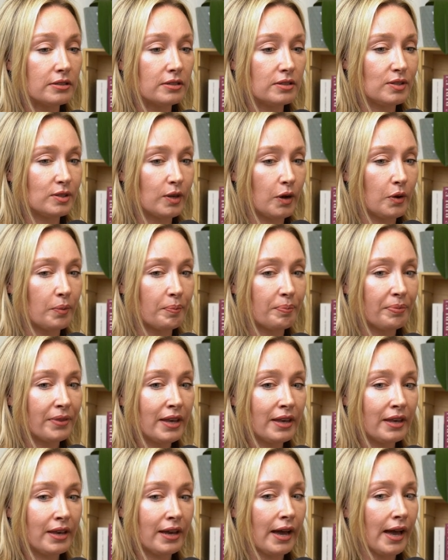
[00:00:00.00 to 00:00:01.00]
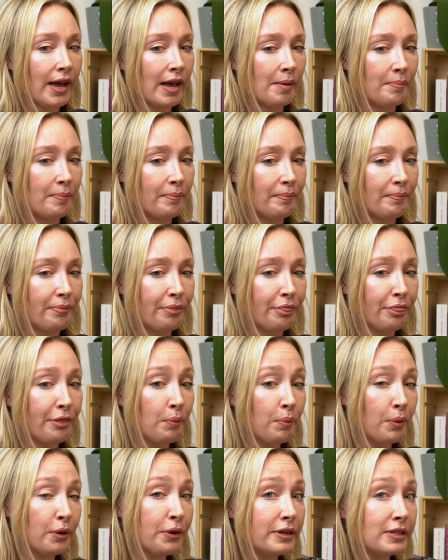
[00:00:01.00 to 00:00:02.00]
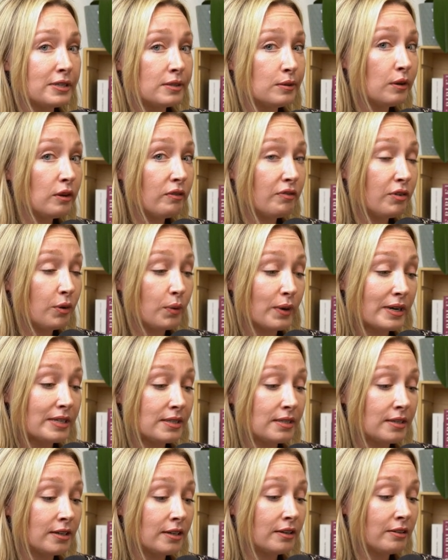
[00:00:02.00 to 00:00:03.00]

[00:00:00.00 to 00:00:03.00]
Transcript: So the world is sort of your oyster.